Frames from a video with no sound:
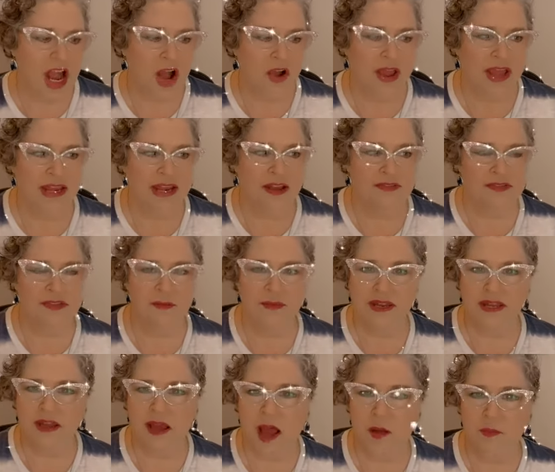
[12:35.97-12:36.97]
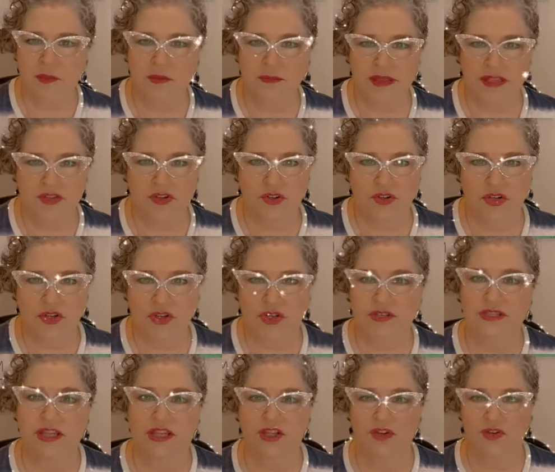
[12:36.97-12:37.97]
Okay, now if somebody compliments your
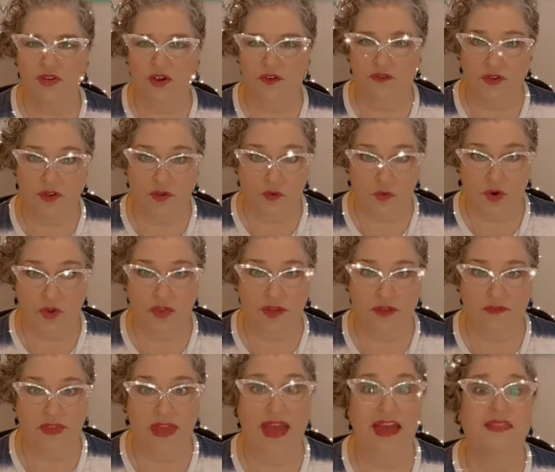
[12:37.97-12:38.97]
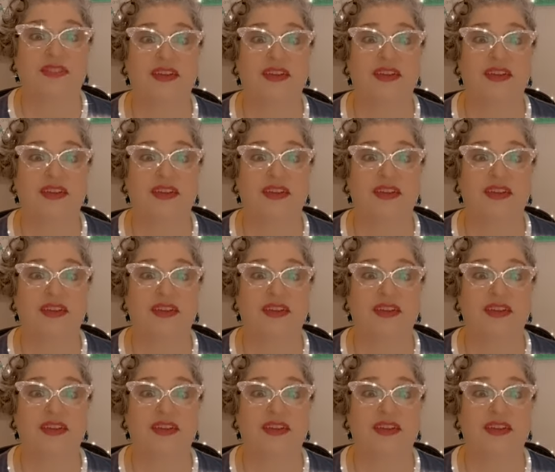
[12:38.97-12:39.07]
looks and you don't feel worthy of that,